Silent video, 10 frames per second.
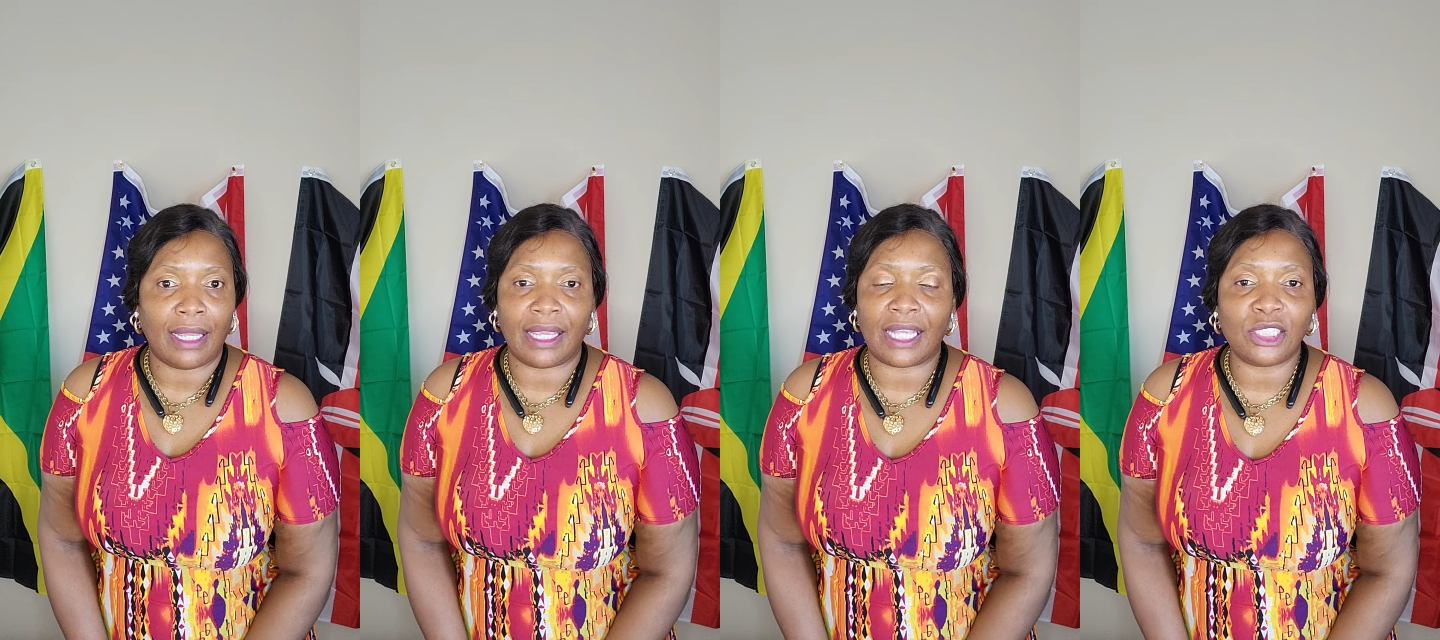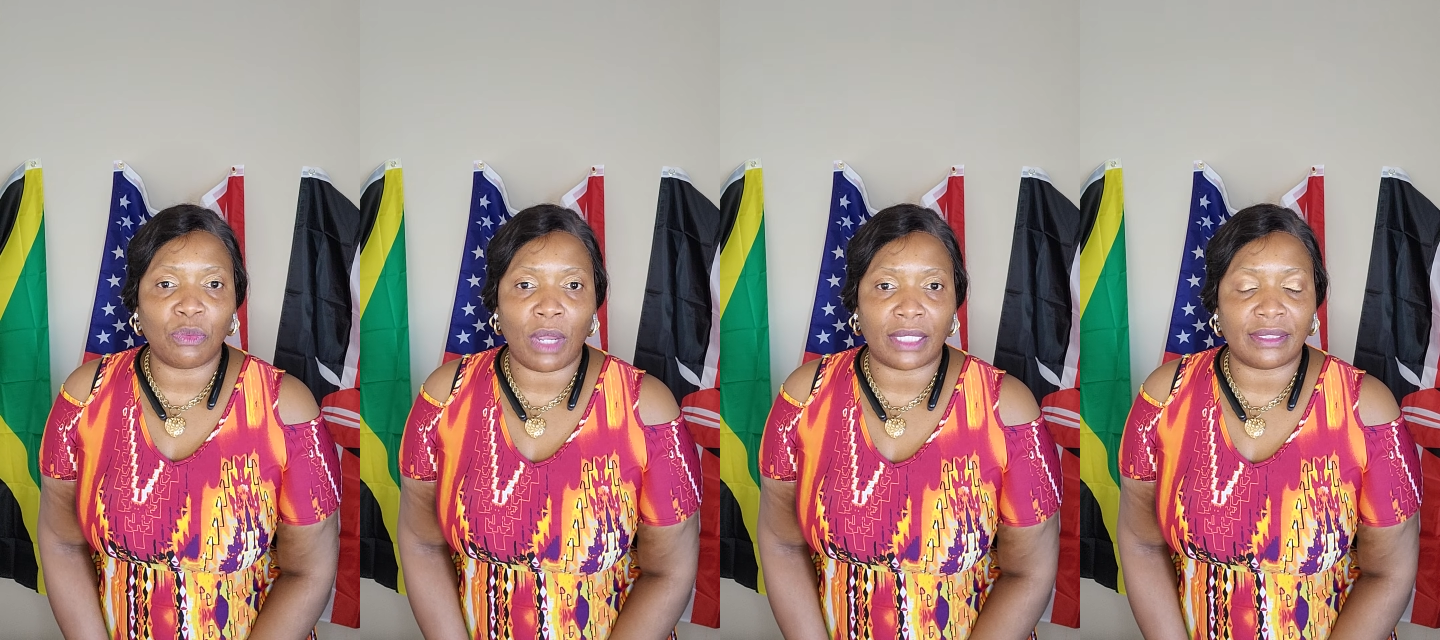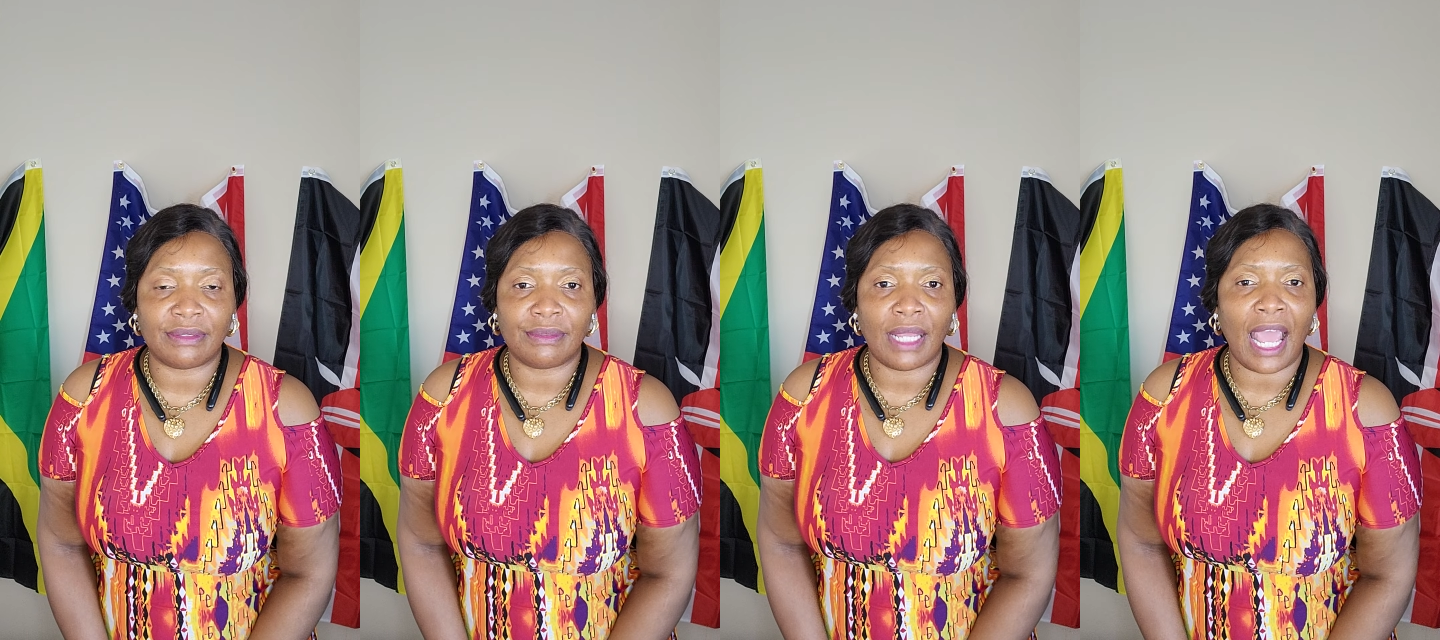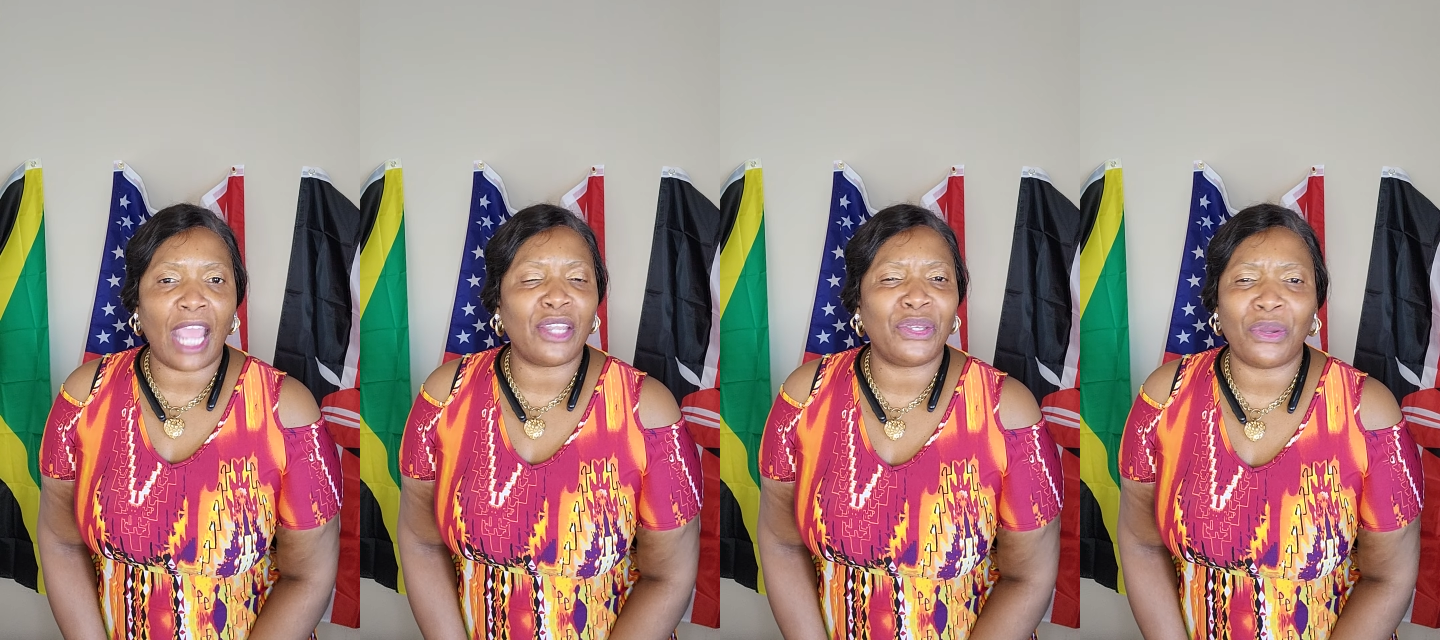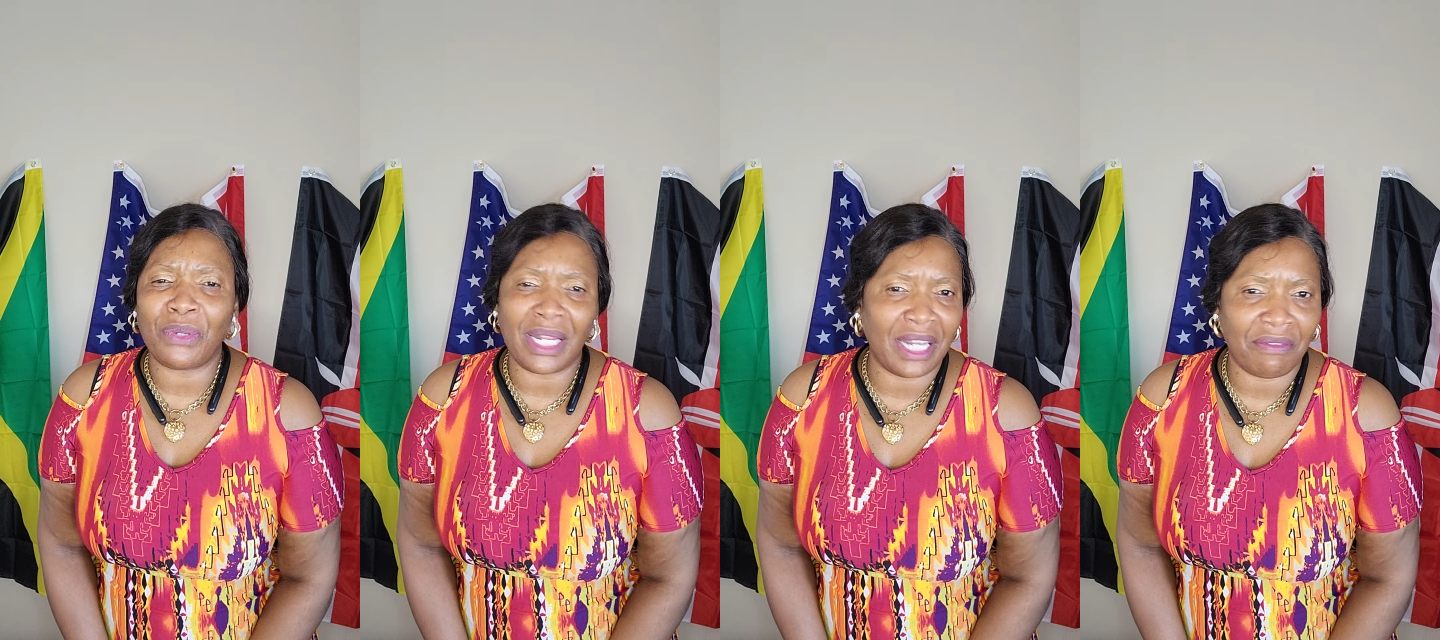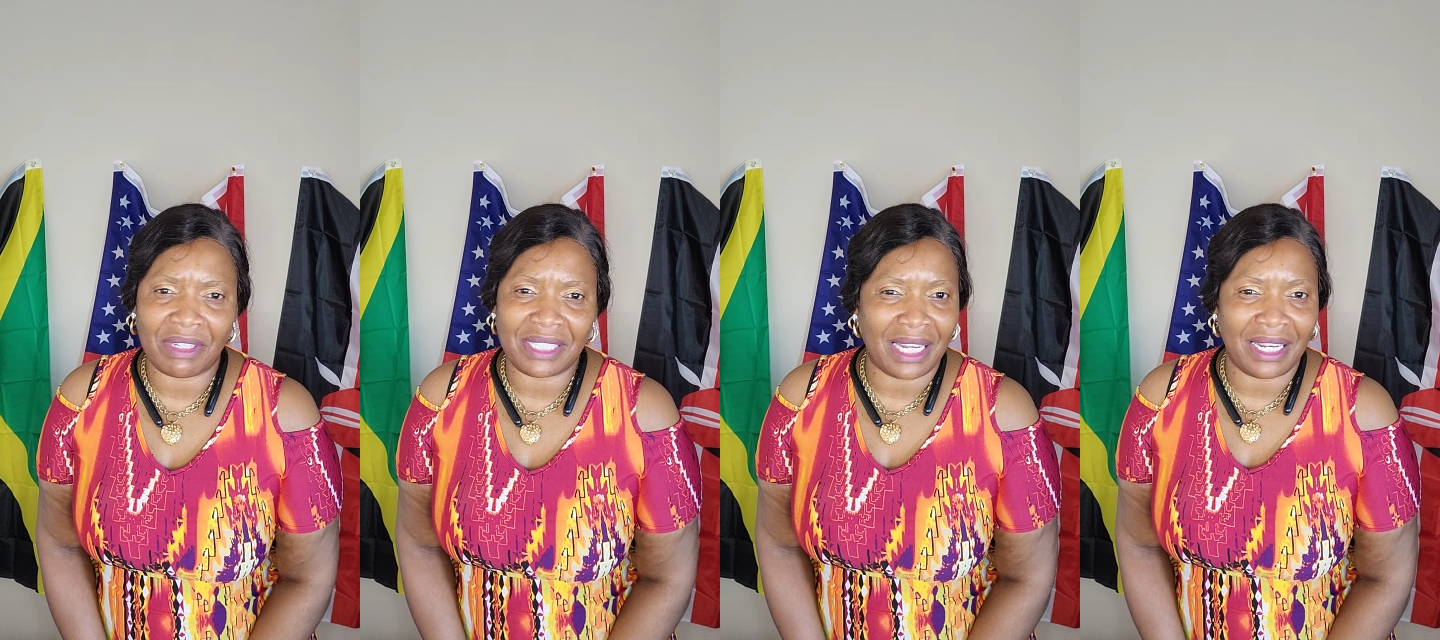Guess what? I know they never tell